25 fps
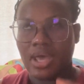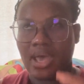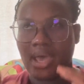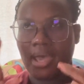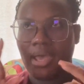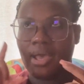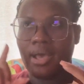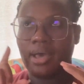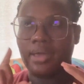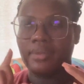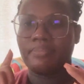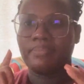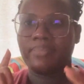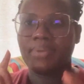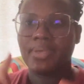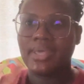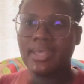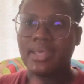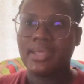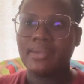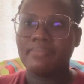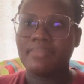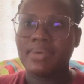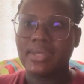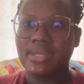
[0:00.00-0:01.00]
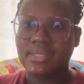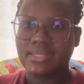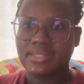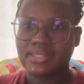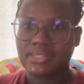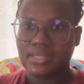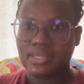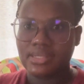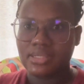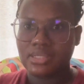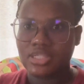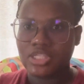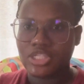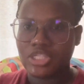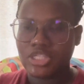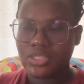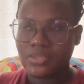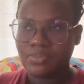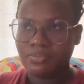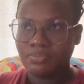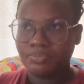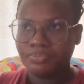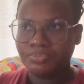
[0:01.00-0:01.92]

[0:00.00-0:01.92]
I had pain medicines.